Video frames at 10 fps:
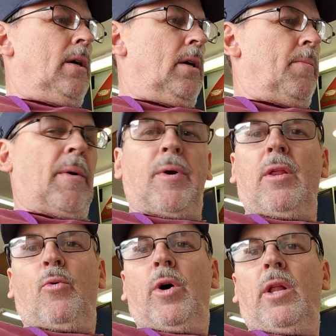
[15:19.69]
My
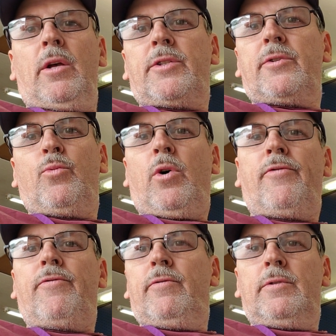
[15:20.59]
brother Willis,
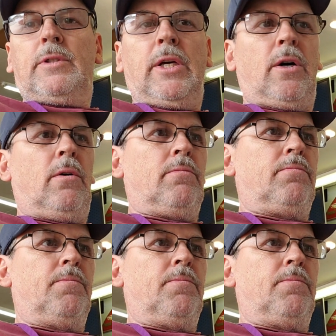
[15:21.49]
Wolfe, you know,